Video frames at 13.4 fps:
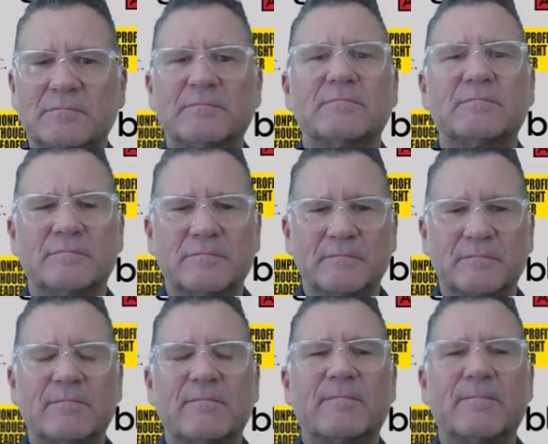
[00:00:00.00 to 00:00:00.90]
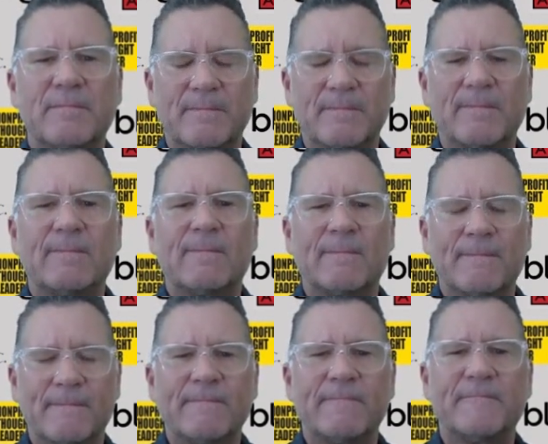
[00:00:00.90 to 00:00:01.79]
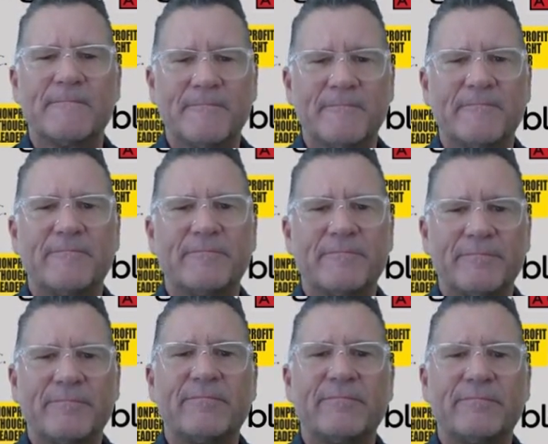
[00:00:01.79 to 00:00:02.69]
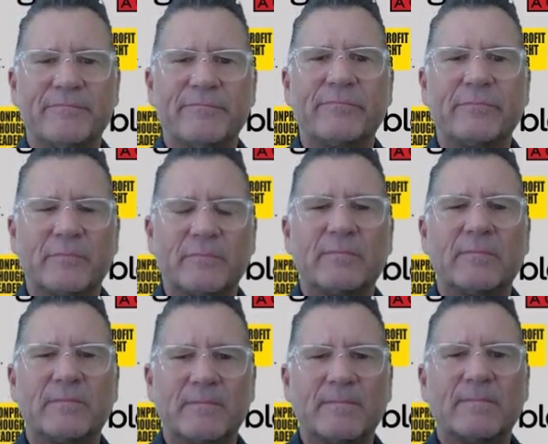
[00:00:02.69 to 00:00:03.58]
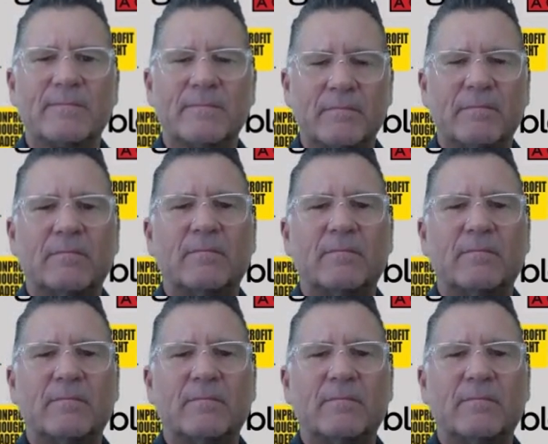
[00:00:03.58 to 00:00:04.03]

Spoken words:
(silent)